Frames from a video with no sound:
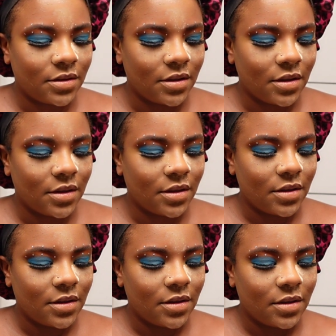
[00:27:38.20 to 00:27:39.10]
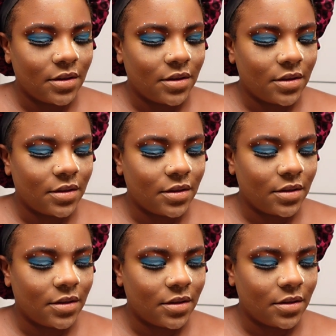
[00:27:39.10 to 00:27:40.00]

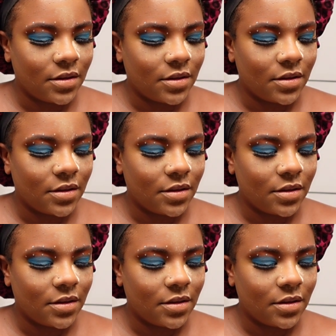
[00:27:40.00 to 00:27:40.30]
(silence)